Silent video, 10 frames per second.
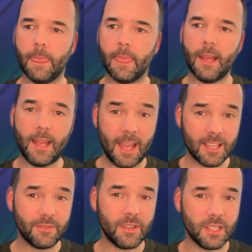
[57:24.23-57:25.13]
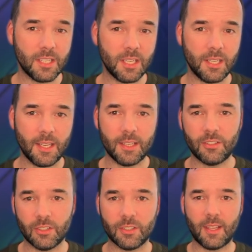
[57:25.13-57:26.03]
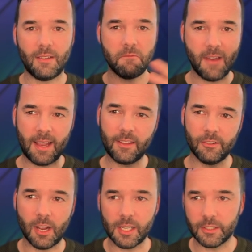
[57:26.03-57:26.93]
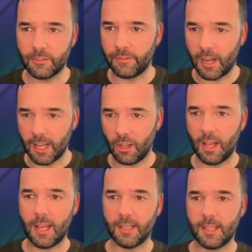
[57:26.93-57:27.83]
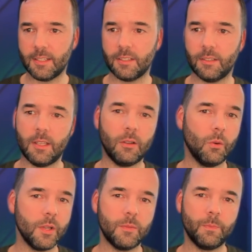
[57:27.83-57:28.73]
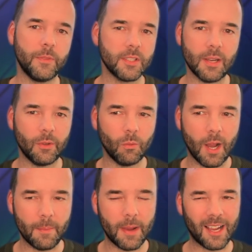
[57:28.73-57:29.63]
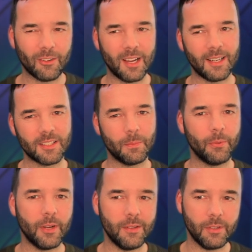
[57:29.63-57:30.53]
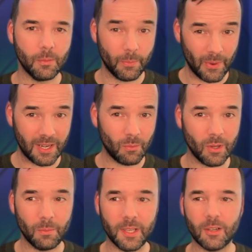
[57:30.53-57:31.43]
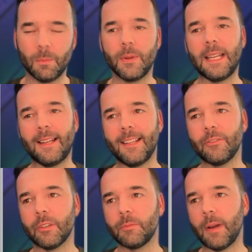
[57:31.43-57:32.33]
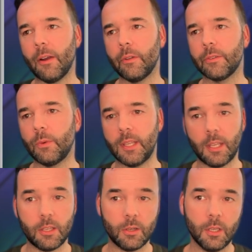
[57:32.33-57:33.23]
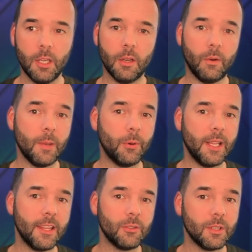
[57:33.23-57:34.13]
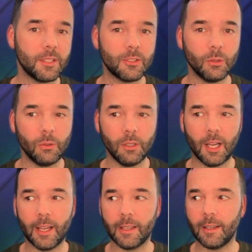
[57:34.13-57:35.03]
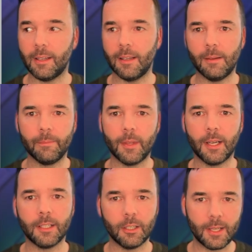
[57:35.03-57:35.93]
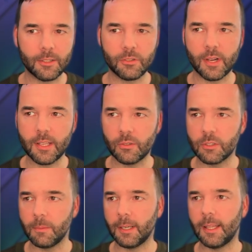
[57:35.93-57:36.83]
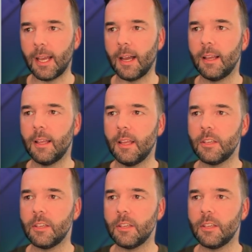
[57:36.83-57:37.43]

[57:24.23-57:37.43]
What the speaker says: SVG is just a vectorized file, and it always does that with a white background as a preview, but it will be completely transparent when you put it into a tool like I don't know, Illustrator or something like that. So